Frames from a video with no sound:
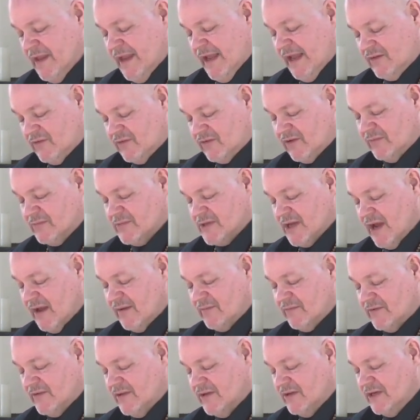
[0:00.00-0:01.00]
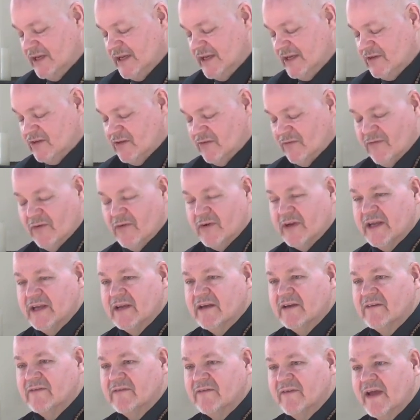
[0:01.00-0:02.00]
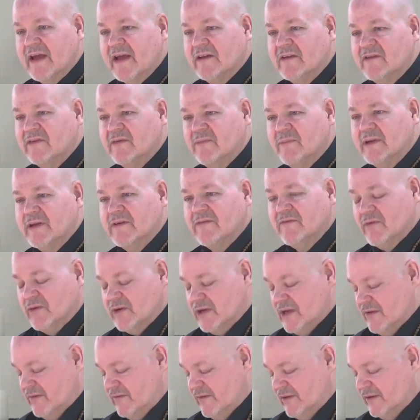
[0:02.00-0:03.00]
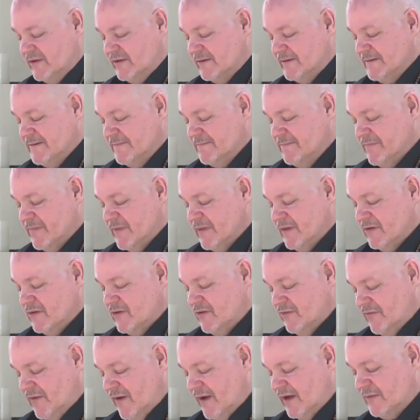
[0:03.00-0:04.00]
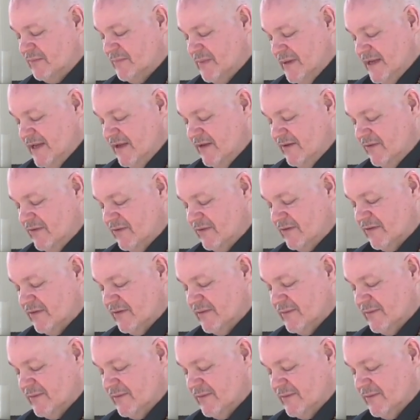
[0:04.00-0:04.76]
and sometimes the need to forgive and to be forgiven, to find peace.